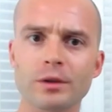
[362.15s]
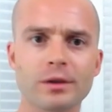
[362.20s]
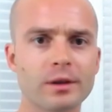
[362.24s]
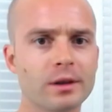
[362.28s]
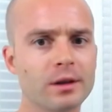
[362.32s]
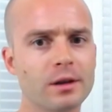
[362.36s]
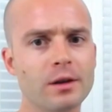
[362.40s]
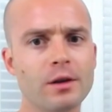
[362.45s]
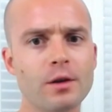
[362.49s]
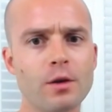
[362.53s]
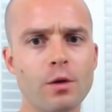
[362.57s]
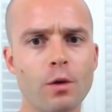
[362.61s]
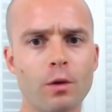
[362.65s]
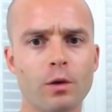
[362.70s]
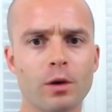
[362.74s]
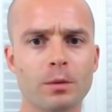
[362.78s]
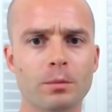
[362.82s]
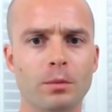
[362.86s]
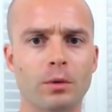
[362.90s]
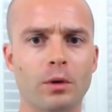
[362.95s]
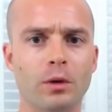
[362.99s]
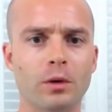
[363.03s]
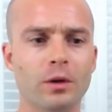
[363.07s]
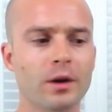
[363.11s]
than
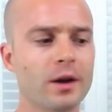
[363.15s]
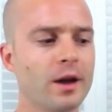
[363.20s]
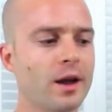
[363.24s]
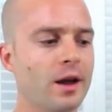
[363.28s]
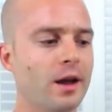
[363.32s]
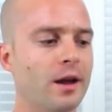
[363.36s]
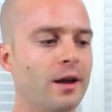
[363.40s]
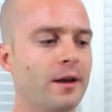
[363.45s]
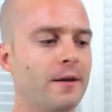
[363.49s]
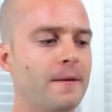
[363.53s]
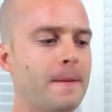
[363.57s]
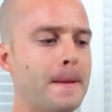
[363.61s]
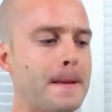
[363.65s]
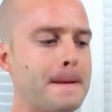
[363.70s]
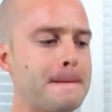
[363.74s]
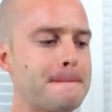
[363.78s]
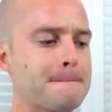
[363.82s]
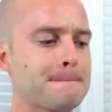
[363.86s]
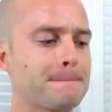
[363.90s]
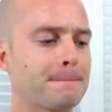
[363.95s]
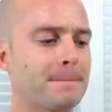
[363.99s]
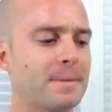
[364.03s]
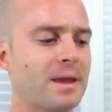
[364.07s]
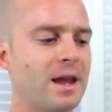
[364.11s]
normal.
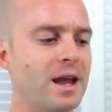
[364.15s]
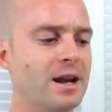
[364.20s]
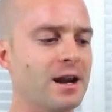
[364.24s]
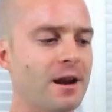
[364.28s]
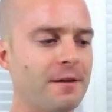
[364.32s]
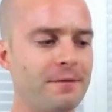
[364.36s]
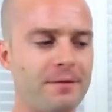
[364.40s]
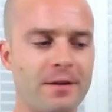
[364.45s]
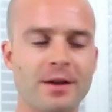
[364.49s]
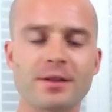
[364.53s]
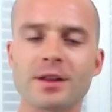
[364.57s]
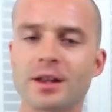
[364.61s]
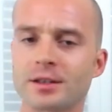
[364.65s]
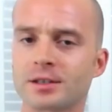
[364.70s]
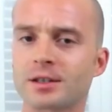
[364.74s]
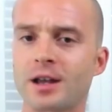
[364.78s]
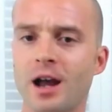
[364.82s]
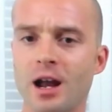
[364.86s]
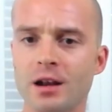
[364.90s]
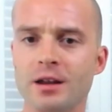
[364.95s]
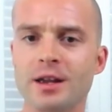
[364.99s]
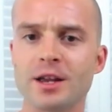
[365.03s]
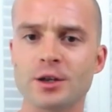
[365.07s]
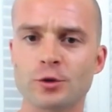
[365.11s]
And I find that's
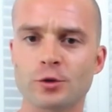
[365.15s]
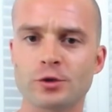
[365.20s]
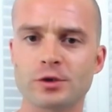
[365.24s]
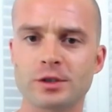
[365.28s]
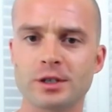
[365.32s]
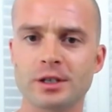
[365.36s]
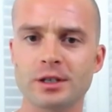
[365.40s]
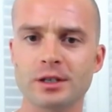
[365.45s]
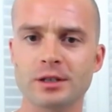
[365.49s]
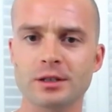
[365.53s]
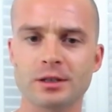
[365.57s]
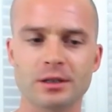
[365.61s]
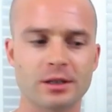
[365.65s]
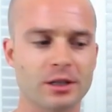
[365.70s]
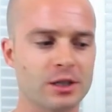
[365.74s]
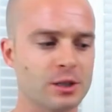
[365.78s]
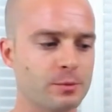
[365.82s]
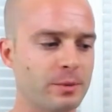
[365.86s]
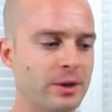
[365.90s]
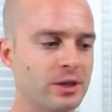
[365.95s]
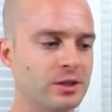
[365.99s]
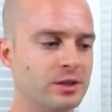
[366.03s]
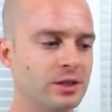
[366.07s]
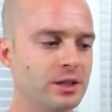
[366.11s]
kind of interesting,
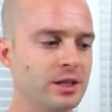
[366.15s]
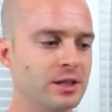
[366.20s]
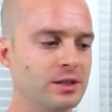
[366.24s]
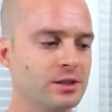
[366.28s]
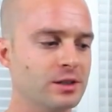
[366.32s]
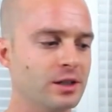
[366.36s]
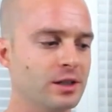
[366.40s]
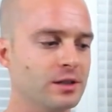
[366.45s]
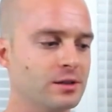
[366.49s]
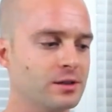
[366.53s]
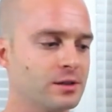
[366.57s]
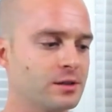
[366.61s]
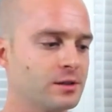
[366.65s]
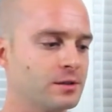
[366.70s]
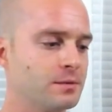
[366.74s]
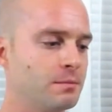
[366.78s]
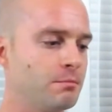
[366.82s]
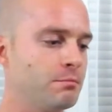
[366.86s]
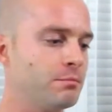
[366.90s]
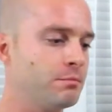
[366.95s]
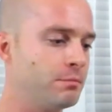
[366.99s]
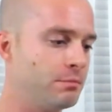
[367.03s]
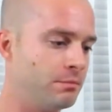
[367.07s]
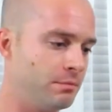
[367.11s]
especially since,
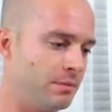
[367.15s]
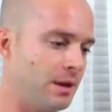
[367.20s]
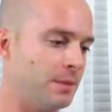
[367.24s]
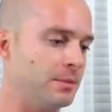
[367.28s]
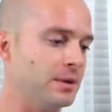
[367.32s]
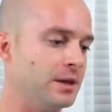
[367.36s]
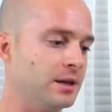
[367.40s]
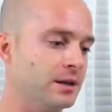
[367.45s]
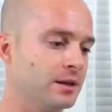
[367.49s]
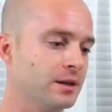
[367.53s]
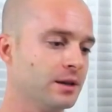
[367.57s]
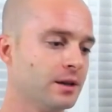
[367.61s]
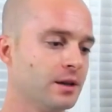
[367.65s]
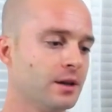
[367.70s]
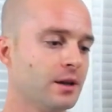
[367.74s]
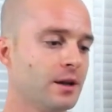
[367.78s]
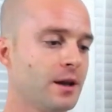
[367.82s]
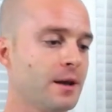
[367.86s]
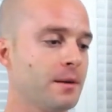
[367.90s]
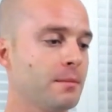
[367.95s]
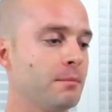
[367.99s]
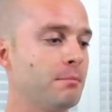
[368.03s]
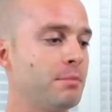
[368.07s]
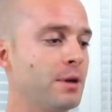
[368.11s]
I mean,
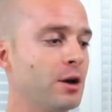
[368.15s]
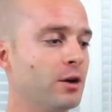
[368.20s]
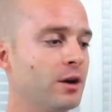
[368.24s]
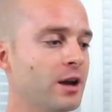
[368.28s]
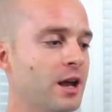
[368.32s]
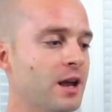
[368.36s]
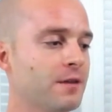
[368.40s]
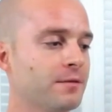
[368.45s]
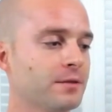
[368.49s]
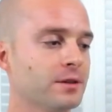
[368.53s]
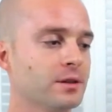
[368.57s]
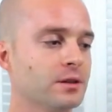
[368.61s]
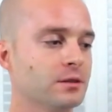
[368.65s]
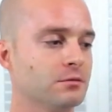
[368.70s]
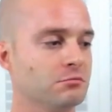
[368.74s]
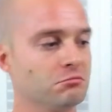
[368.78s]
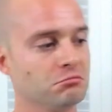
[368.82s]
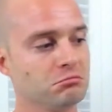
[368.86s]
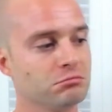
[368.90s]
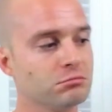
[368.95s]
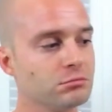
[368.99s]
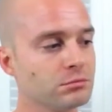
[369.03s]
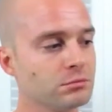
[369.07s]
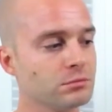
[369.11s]
Belhaven,
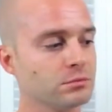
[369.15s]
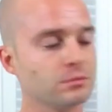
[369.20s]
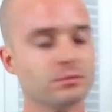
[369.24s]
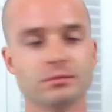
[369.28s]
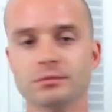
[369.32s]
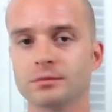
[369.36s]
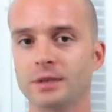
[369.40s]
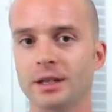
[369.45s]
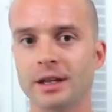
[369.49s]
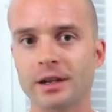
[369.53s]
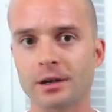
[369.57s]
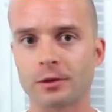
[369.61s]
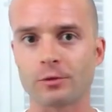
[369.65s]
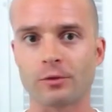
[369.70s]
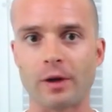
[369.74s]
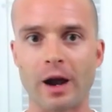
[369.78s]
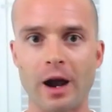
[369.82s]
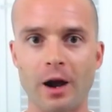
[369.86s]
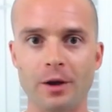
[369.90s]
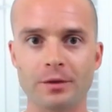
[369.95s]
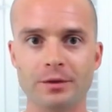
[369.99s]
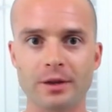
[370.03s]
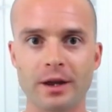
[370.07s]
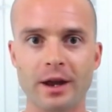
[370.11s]
they get
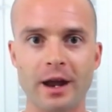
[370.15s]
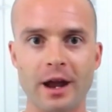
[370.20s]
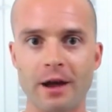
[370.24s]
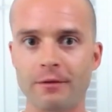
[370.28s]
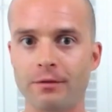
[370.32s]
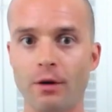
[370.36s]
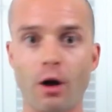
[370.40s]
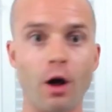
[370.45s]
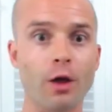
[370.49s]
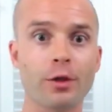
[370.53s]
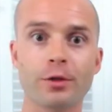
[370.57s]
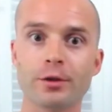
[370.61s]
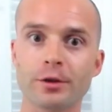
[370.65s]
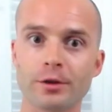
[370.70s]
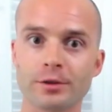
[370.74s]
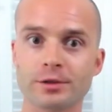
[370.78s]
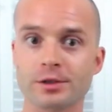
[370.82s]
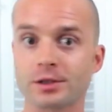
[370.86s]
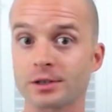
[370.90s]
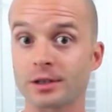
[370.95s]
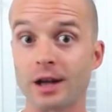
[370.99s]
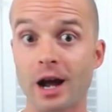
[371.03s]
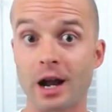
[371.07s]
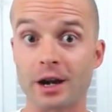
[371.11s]
around. They have
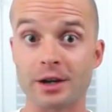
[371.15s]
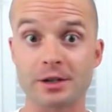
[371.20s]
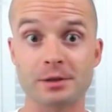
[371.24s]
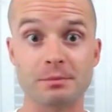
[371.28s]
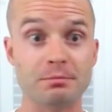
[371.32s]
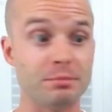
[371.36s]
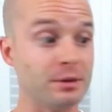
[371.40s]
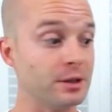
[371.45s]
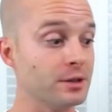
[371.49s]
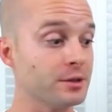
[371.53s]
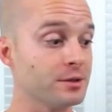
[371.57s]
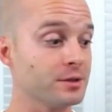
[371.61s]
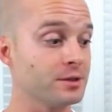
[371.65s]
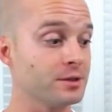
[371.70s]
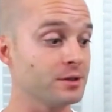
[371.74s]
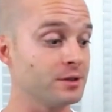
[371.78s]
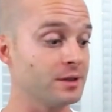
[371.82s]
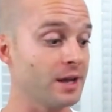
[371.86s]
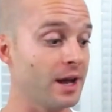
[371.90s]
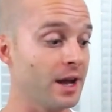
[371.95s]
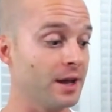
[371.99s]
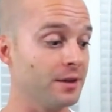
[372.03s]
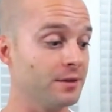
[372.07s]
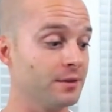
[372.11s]
other Scottish beers
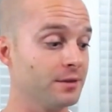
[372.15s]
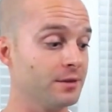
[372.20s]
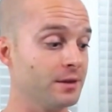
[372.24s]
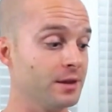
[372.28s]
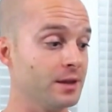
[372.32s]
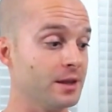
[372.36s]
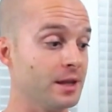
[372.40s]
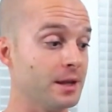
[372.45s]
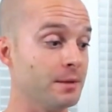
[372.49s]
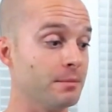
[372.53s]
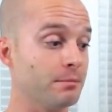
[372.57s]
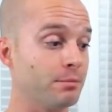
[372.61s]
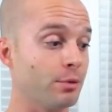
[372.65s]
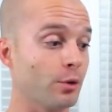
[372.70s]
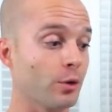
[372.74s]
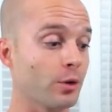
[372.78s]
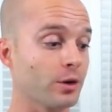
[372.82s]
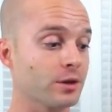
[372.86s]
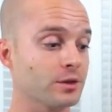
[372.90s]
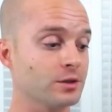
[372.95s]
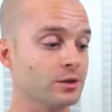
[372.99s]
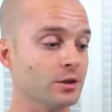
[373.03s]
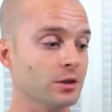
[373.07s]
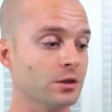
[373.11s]
that
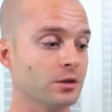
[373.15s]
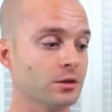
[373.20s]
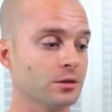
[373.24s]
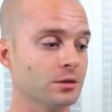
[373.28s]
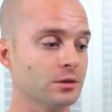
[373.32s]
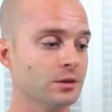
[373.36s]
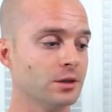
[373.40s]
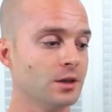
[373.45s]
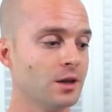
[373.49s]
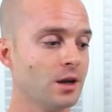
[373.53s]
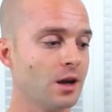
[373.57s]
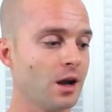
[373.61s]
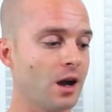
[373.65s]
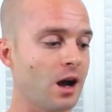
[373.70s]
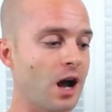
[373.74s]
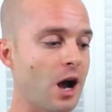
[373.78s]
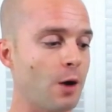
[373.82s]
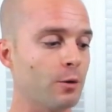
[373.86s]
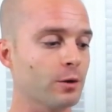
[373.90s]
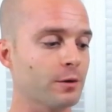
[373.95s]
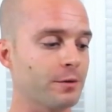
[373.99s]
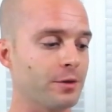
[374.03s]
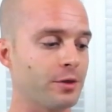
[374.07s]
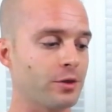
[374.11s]
import, so
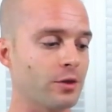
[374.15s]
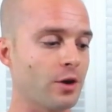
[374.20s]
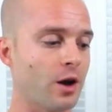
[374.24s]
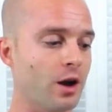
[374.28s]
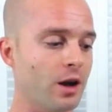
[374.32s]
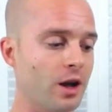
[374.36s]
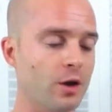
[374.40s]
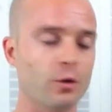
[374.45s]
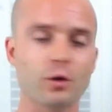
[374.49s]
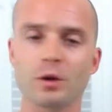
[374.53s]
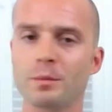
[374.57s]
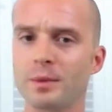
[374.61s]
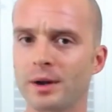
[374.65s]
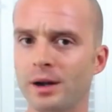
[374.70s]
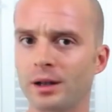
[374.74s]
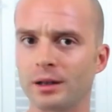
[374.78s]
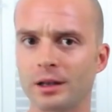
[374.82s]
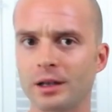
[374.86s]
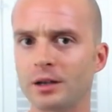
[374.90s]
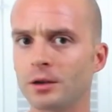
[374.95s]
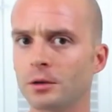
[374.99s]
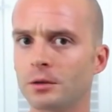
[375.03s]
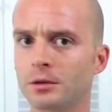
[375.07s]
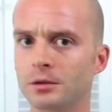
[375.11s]
I would have thought it would have been a
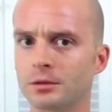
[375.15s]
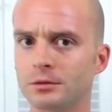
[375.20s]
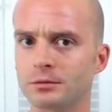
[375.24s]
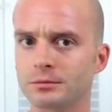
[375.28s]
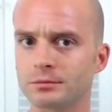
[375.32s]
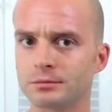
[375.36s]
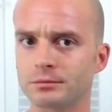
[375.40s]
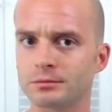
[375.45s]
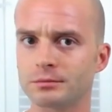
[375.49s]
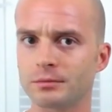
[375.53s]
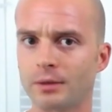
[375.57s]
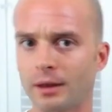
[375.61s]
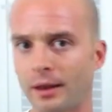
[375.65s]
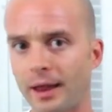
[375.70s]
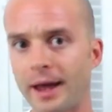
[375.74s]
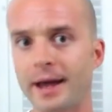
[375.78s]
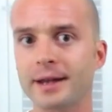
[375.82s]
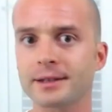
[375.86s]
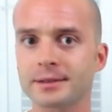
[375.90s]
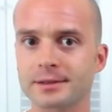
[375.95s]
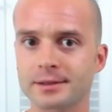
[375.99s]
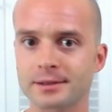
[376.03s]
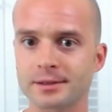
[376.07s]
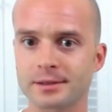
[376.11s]
little
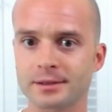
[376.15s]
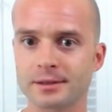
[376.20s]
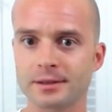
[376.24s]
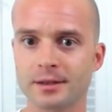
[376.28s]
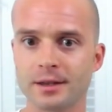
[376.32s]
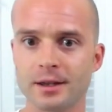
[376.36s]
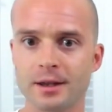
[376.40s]
less.